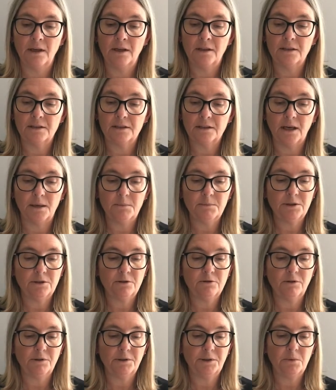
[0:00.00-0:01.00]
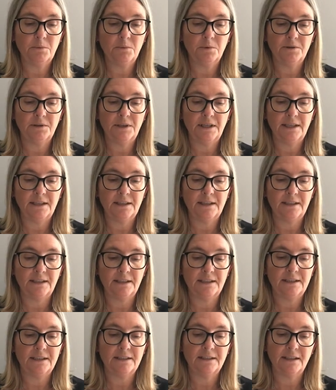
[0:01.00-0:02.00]
The time to chronic wound healing
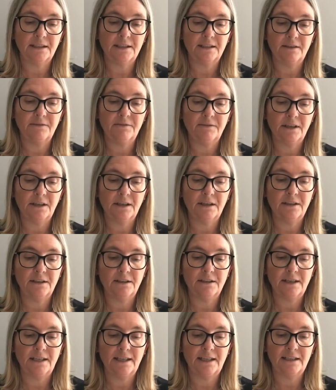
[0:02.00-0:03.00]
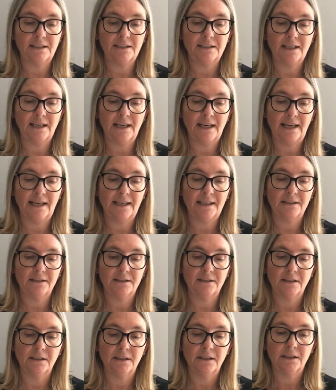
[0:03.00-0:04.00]
is significantly
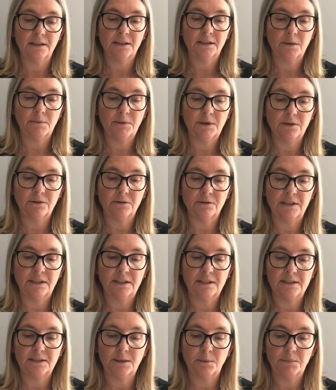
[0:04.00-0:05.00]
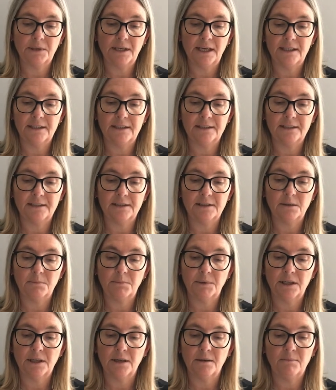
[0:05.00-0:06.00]
delayed, going on in some cases to
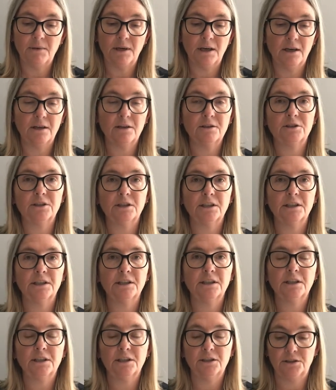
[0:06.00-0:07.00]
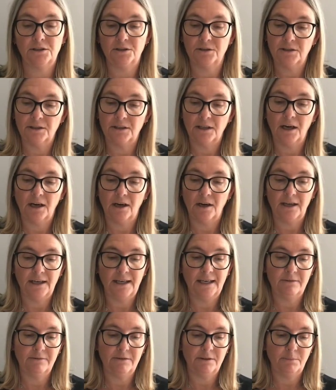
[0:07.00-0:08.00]
become larger due to the high
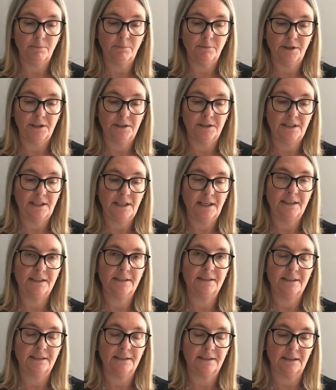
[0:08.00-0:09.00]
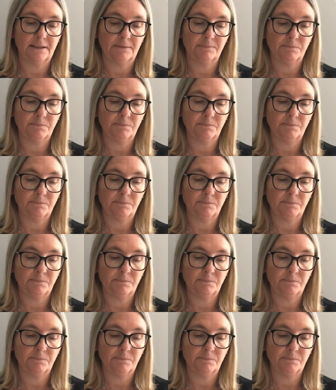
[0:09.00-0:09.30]
level of proteases.